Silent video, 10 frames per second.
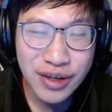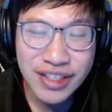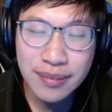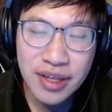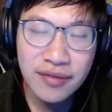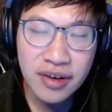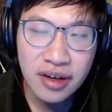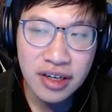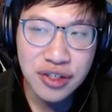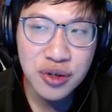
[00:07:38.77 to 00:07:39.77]
it's a bit of
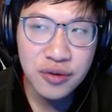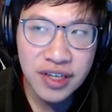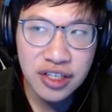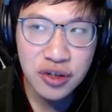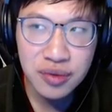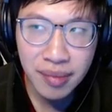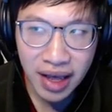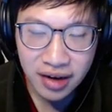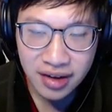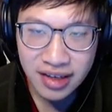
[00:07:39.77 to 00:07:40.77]
a 2v2
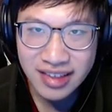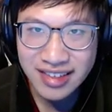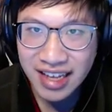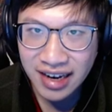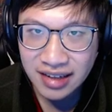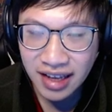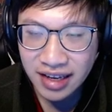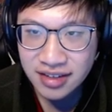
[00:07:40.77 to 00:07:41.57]
meta in the side lane.